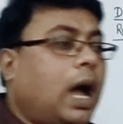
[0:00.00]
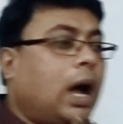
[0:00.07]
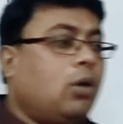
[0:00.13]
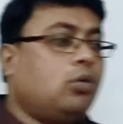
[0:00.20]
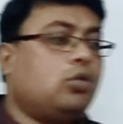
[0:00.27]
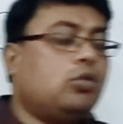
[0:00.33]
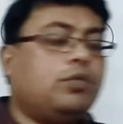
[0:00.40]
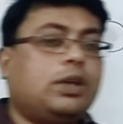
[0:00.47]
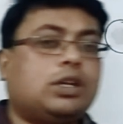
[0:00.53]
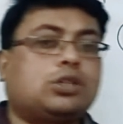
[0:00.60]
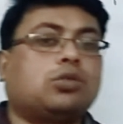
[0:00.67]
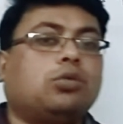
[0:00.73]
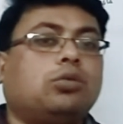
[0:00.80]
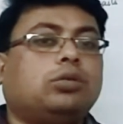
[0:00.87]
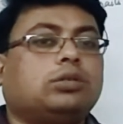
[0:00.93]
how do we
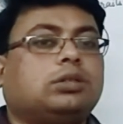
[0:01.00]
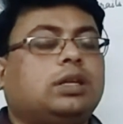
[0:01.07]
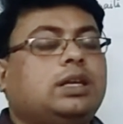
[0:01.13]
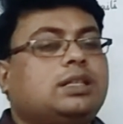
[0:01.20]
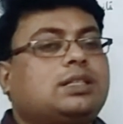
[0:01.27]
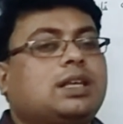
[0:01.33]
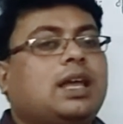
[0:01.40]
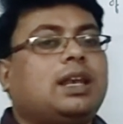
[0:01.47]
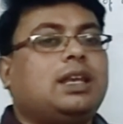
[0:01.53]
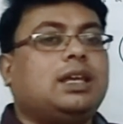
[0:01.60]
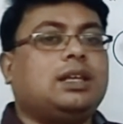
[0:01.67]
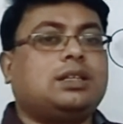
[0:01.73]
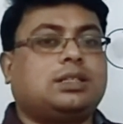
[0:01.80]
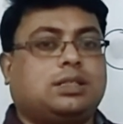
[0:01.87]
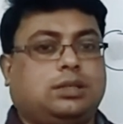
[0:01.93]
show these
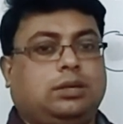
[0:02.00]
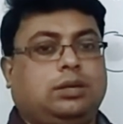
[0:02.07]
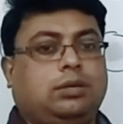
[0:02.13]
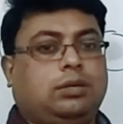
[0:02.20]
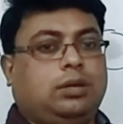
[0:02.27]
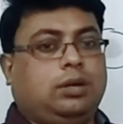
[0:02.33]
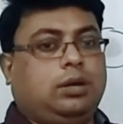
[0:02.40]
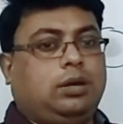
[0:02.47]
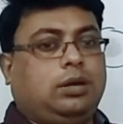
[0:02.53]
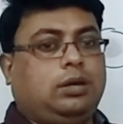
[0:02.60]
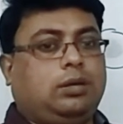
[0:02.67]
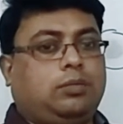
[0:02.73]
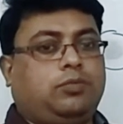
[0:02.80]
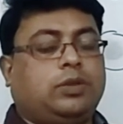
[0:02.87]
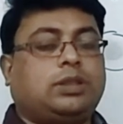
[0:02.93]
alleles
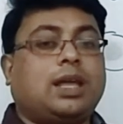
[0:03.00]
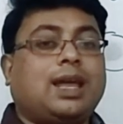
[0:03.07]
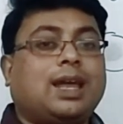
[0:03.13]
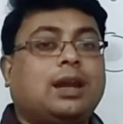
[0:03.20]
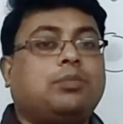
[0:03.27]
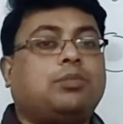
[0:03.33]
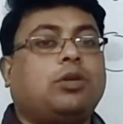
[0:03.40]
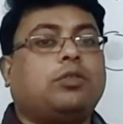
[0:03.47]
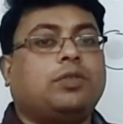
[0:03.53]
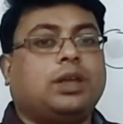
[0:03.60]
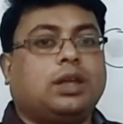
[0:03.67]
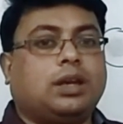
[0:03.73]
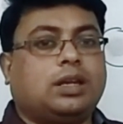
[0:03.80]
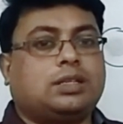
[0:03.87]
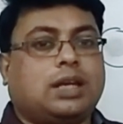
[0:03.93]
with the help of
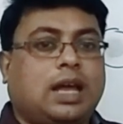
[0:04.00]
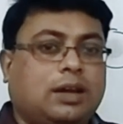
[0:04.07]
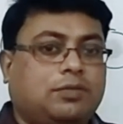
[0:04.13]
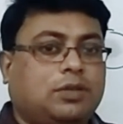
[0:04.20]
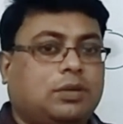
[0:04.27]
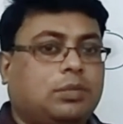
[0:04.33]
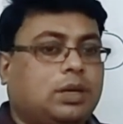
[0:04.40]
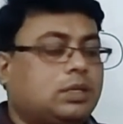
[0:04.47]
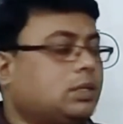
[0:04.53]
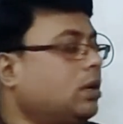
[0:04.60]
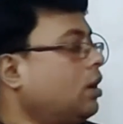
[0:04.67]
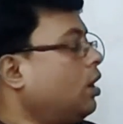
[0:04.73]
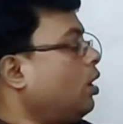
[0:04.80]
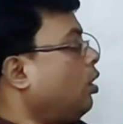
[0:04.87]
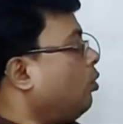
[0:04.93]
English alphabets?
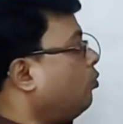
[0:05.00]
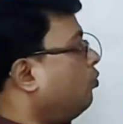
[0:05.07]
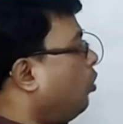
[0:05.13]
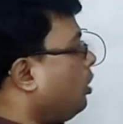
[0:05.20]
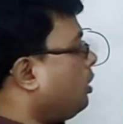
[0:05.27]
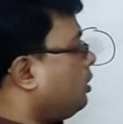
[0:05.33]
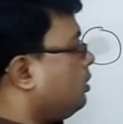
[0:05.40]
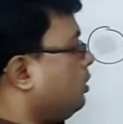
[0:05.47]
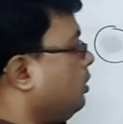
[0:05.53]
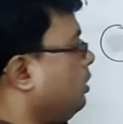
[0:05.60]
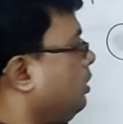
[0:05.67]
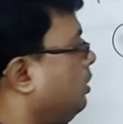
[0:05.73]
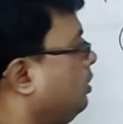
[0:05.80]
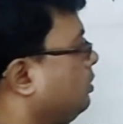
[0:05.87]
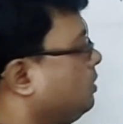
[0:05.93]

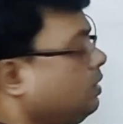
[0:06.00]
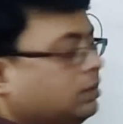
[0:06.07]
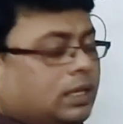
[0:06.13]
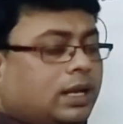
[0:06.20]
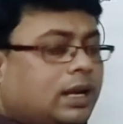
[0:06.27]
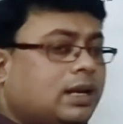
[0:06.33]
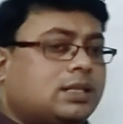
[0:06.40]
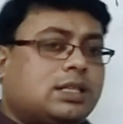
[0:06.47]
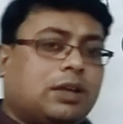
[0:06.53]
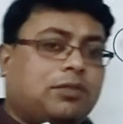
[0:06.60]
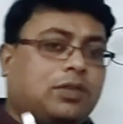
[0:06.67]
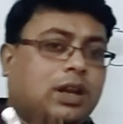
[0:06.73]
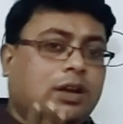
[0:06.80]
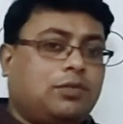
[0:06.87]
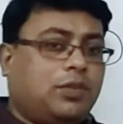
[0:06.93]
See, there are
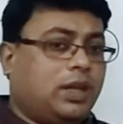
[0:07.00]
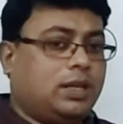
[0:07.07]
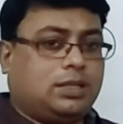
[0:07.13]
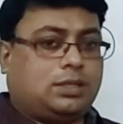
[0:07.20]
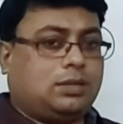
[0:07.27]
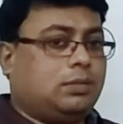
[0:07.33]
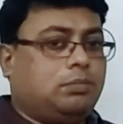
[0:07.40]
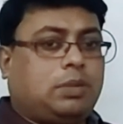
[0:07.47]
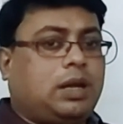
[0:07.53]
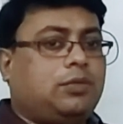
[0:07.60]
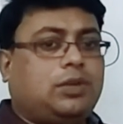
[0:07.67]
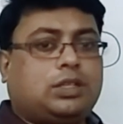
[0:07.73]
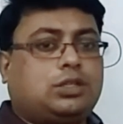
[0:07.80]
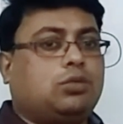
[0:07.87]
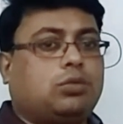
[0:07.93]
several ways
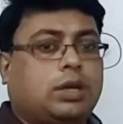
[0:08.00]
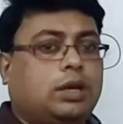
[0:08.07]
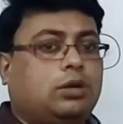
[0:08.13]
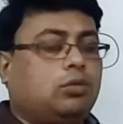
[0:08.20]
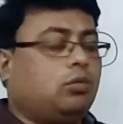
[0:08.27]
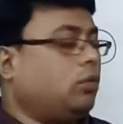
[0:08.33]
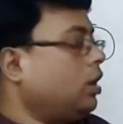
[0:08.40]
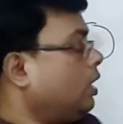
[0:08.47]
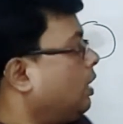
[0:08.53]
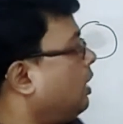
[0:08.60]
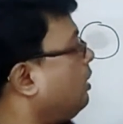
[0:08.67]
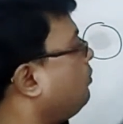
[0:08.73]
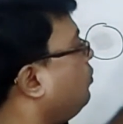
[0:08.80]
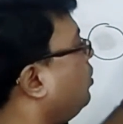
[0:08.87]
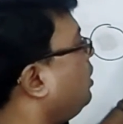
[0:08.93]
by which you can do.
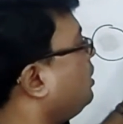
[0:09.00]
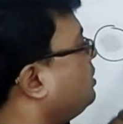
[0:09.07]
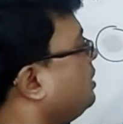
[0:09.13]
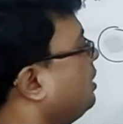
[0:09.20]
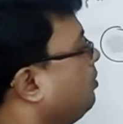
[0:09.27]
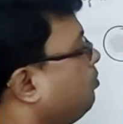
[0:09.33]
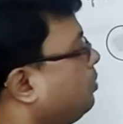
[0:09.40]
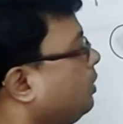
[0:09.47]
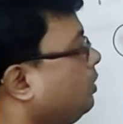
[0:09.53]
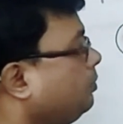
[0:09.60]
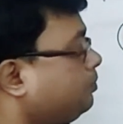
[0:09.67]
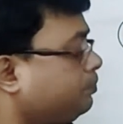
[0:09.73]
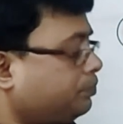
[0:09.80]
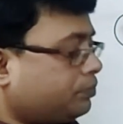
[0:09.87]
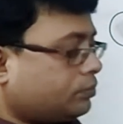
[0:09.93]
Like for
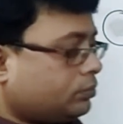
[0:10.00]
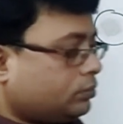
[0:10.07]
example,